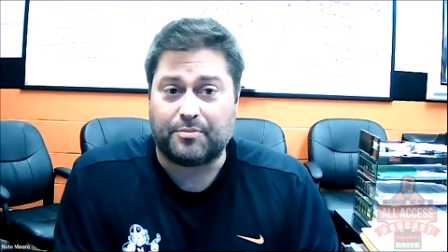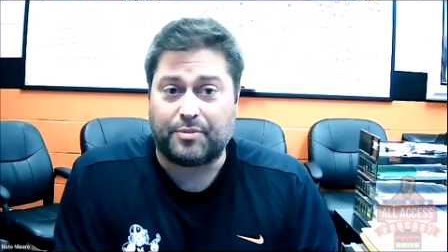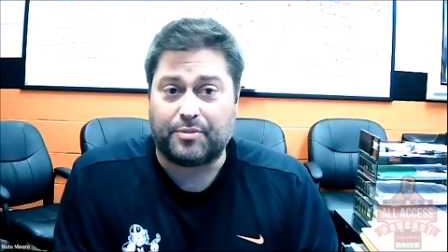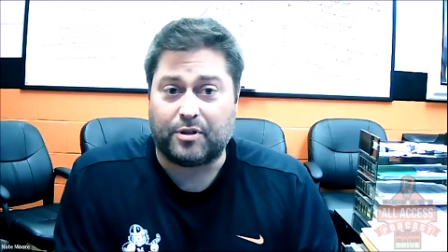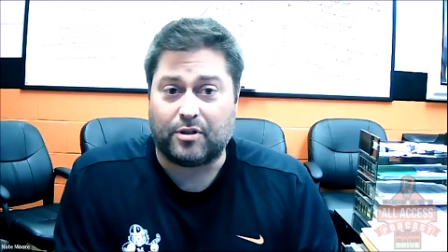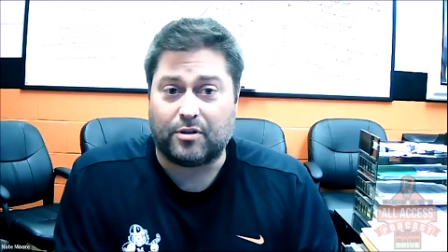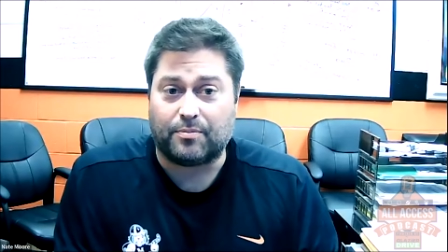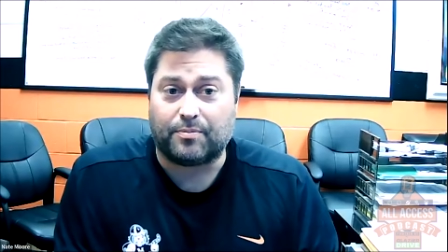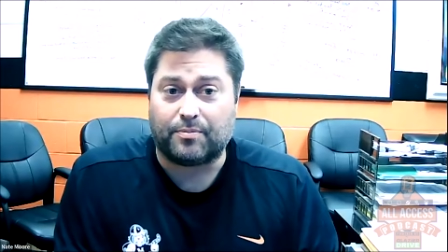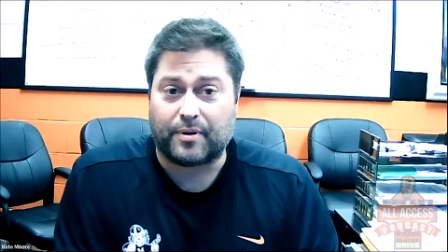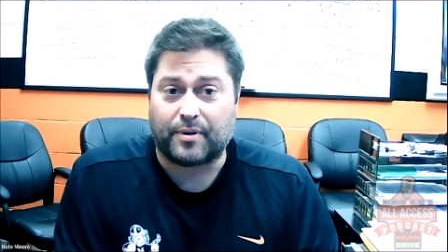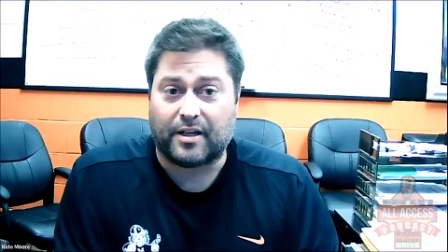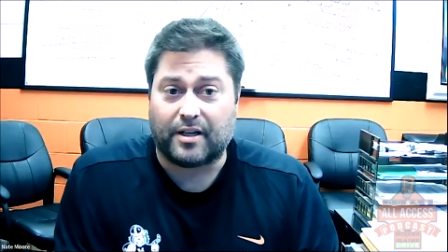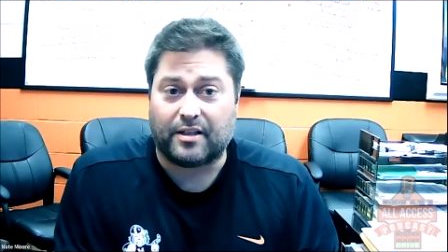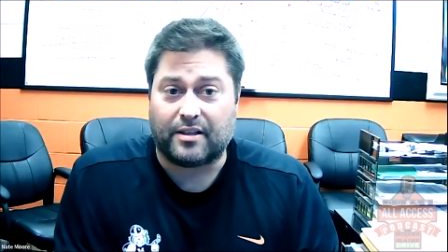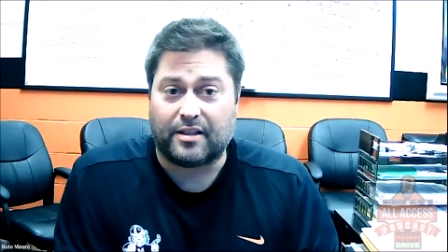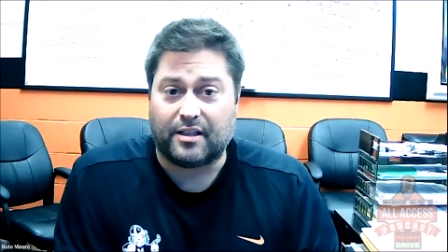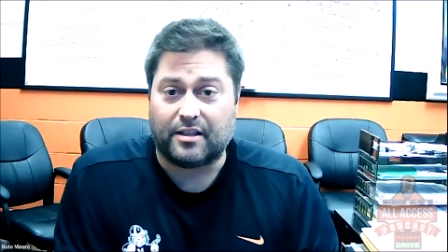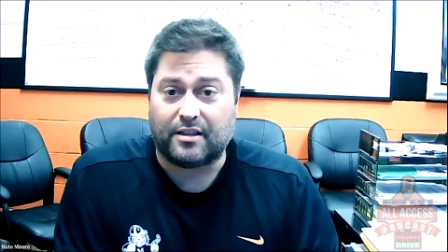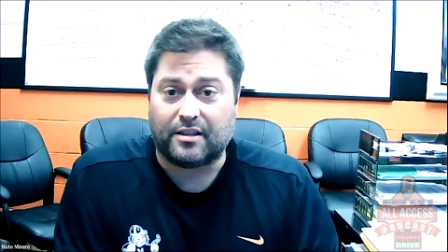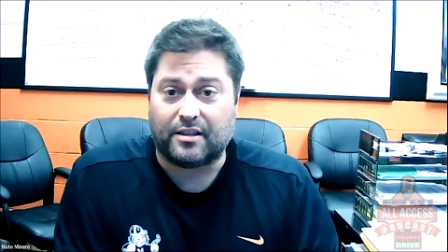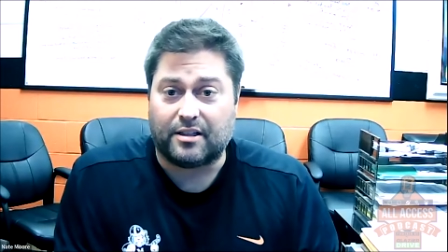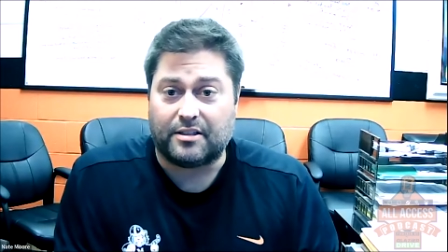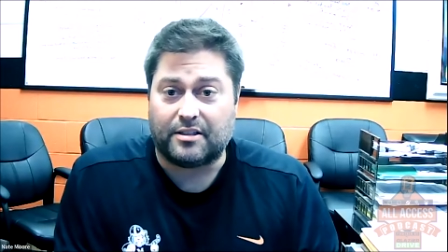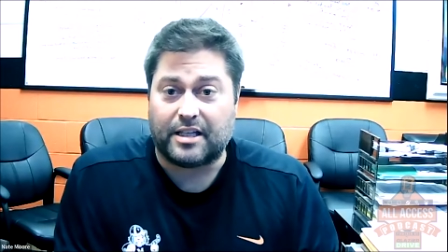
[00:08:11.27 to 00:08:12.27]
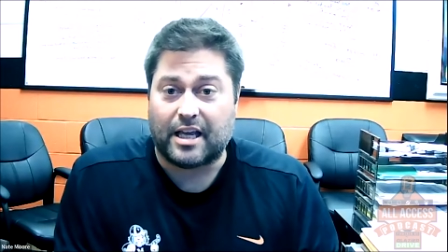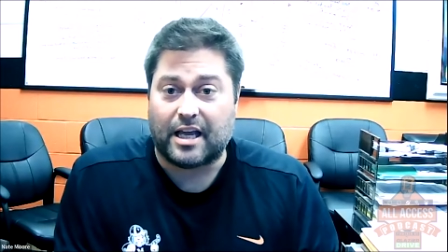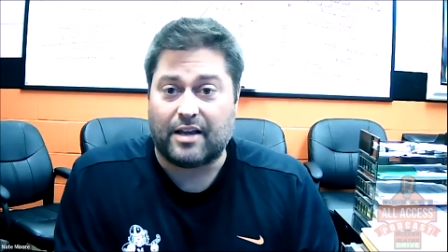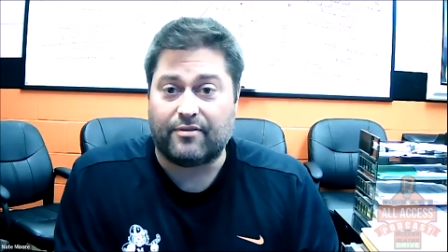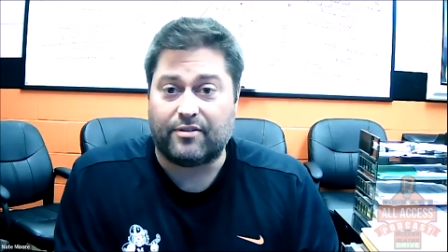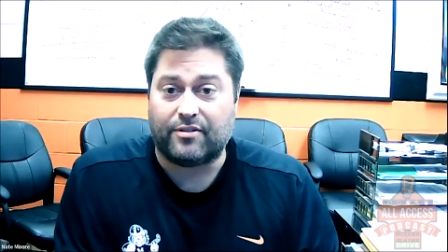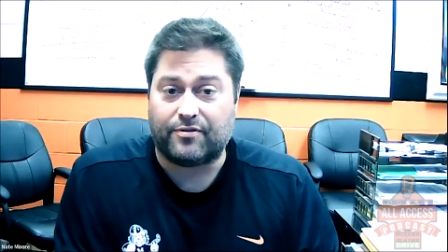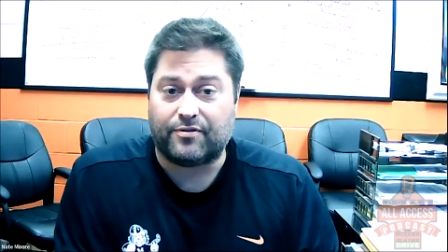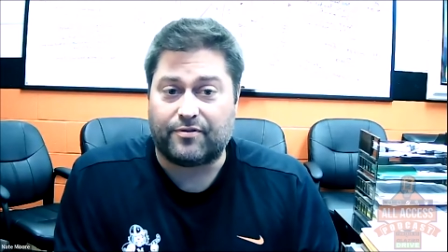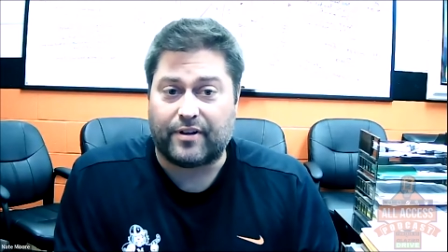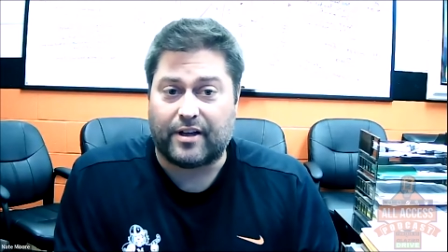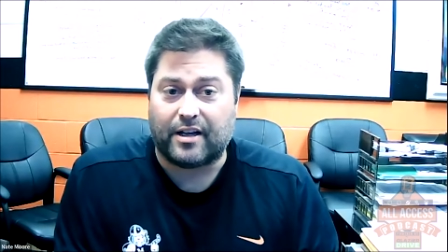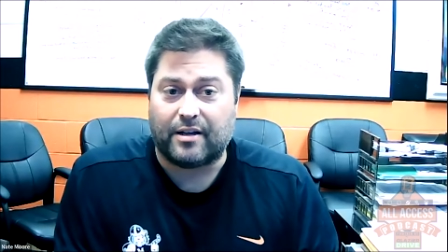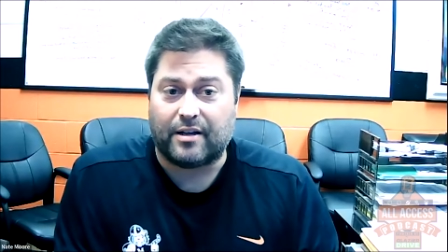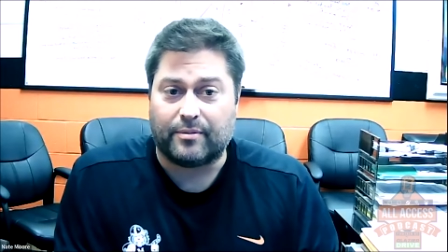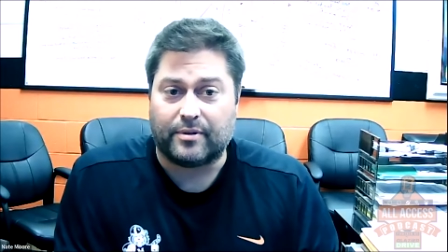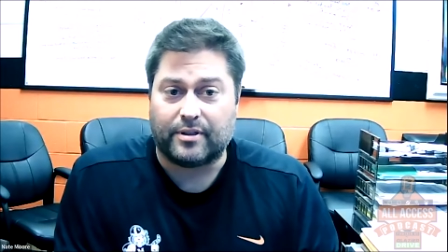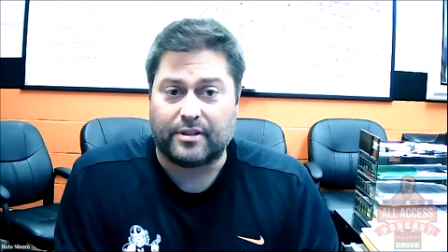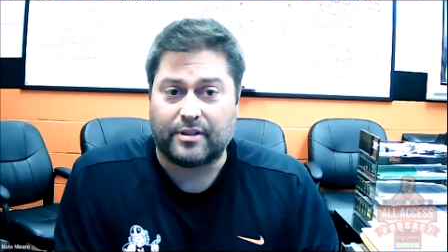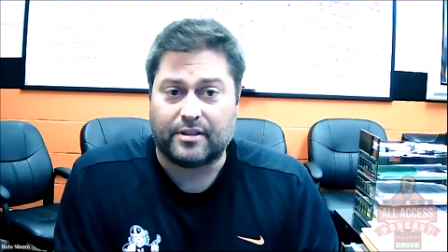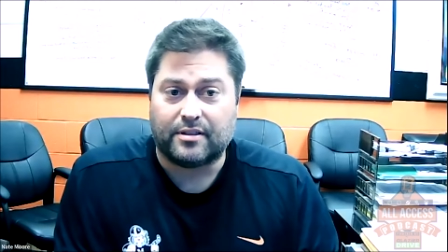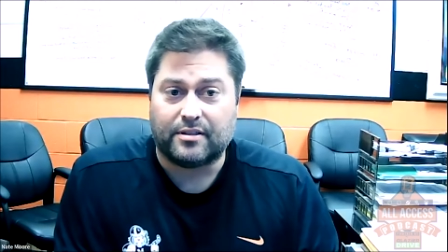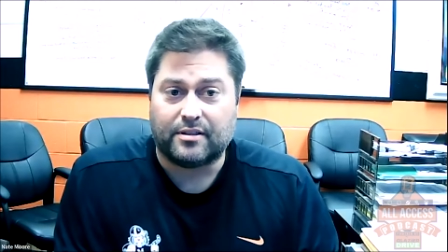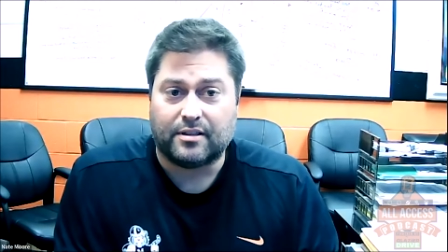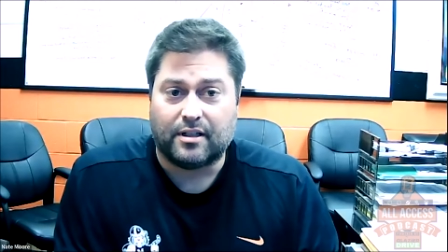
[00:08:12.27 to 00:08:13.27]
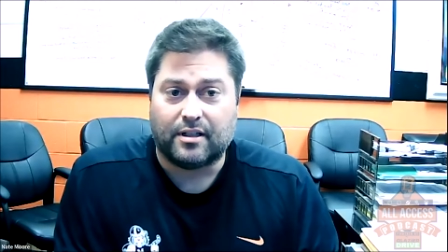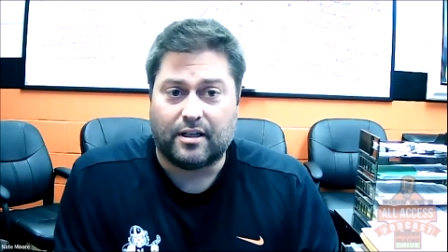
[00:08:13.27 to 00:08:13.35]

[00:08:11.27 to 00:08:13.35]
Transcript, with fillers: built by the David family,